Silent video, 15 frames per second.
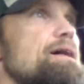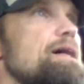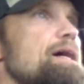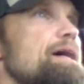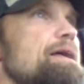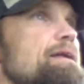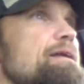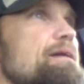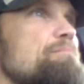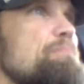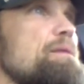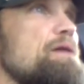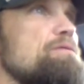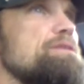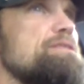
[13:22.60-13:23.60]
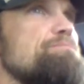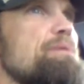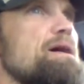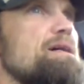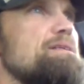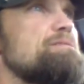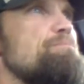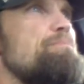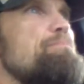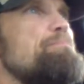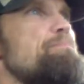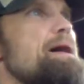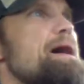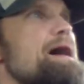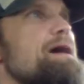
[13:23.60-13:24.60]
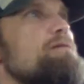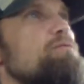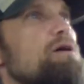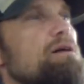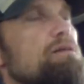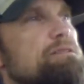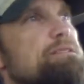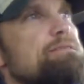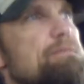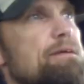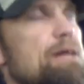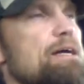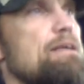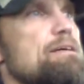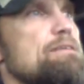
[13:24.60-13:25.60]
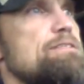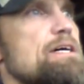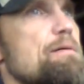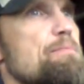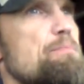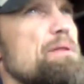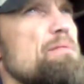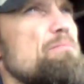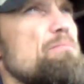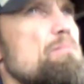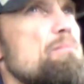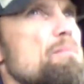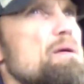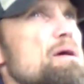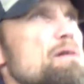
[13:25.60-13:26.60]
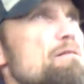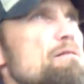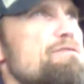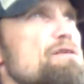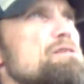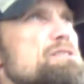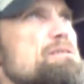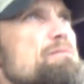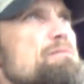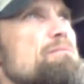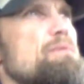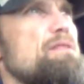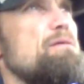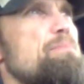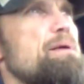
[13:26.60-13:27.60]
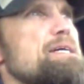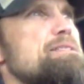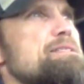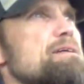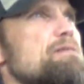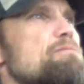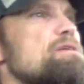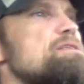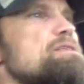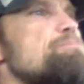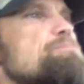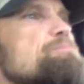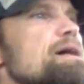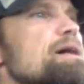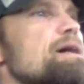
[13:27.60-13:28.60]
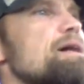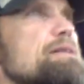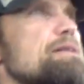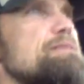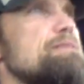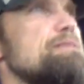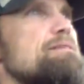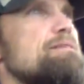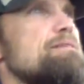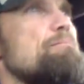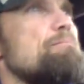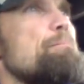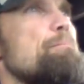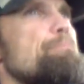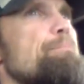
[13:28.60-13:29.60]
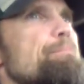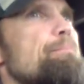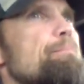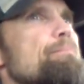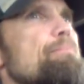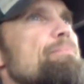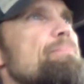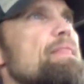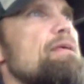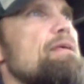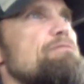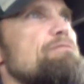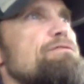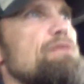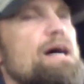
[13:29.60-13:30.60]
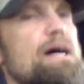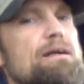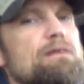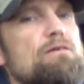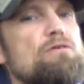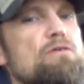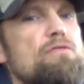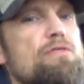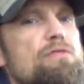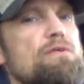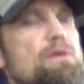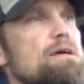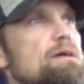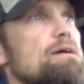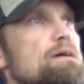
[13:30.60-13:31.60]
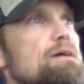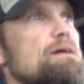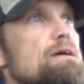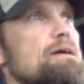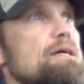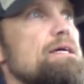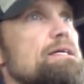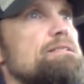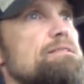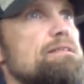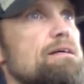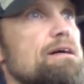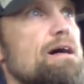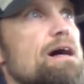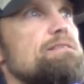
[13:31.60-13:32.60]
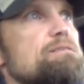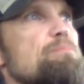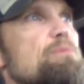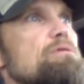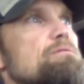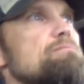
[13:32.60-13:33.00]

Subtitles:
And my response back was kind of in depth, but first, the basic response is flat earth is the gospel.